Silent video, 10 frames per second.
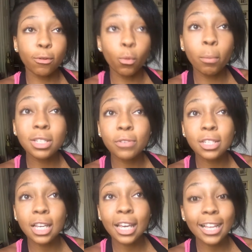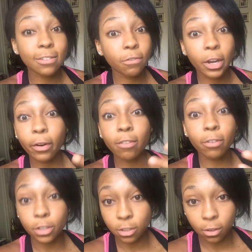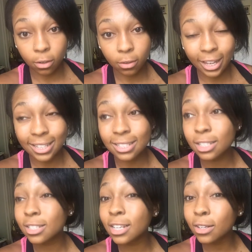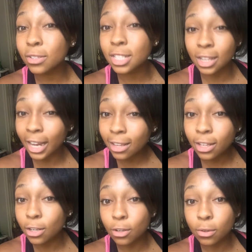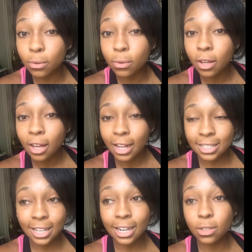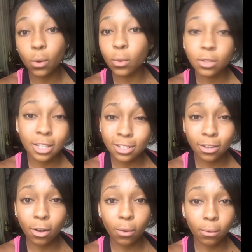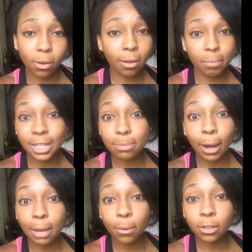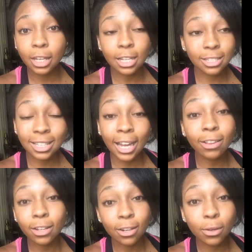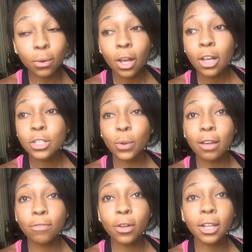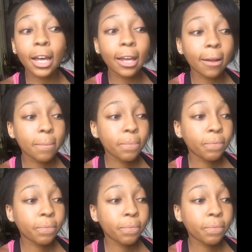from Women's Physique, it's very versatile. It's still slightly new. It's not as old as, you know, men's bodybuilding. It's slightly new, so I feel like